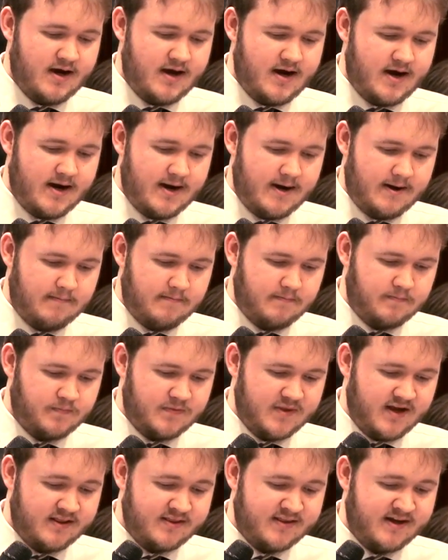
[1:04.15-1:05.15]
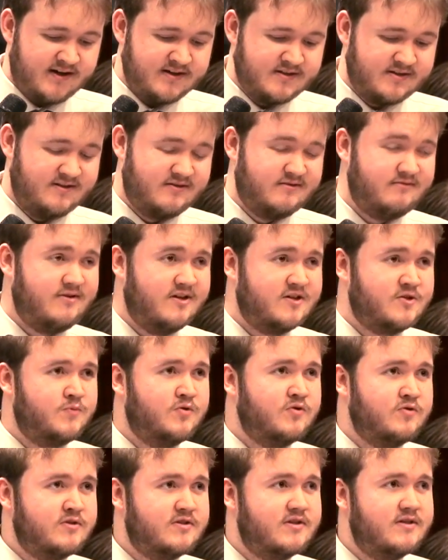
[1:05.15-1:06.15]
And thanks to, I
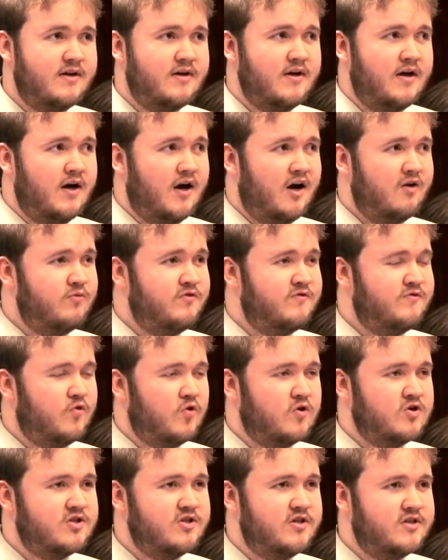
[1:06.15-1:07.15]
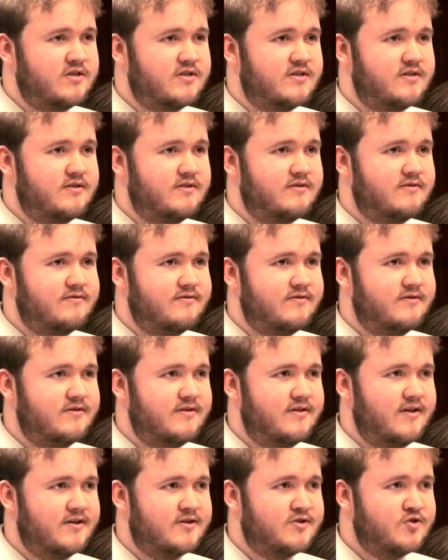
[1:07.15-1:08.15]
suppose, I've been fortunate
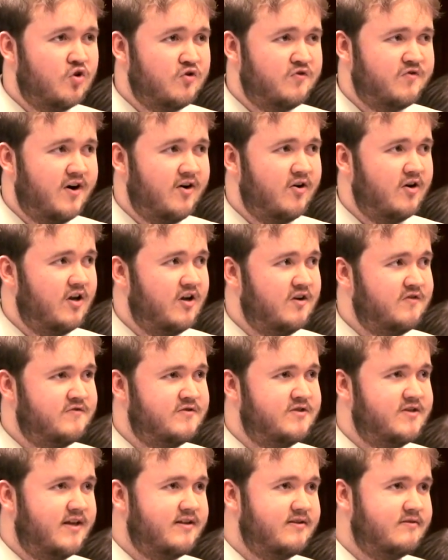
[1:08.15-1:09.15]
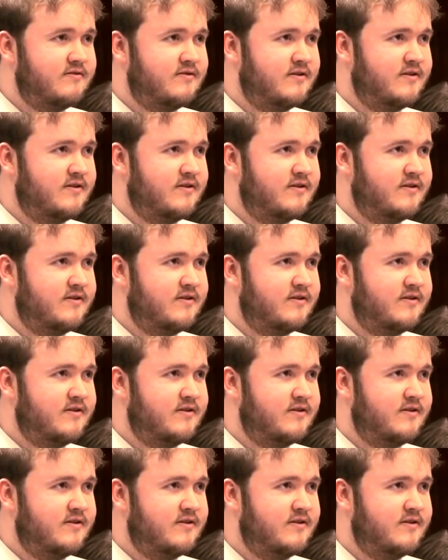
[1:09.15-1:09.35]
so far in life that